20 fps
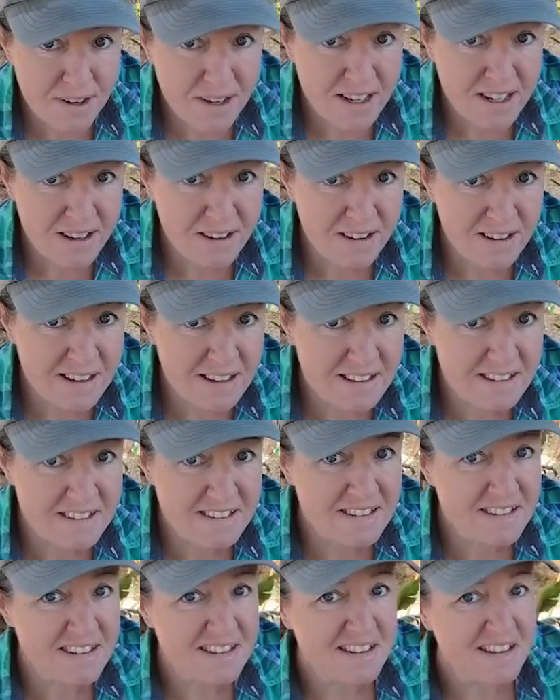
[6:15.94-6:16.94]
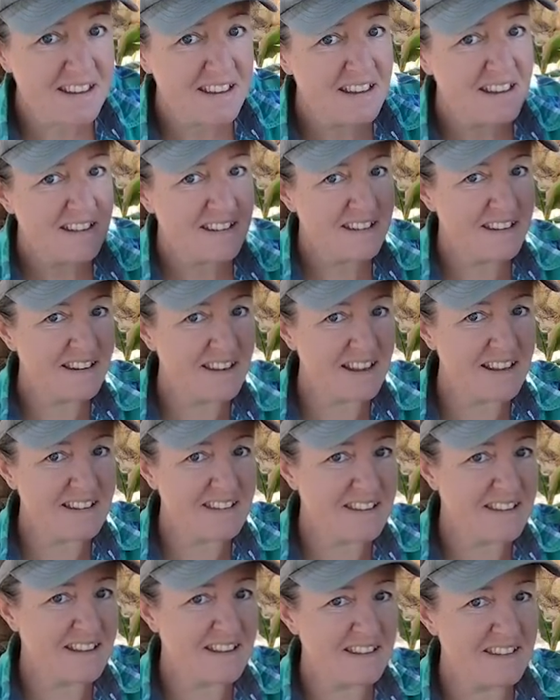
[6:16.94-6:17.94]
very curious to
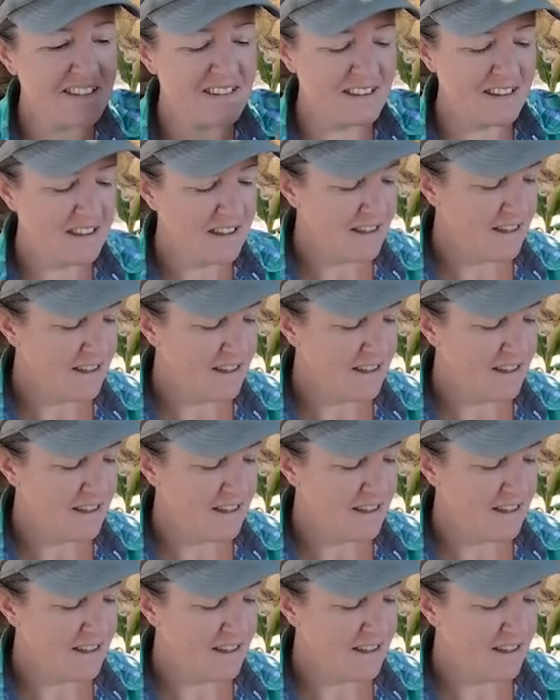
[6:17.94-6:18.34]
taste these.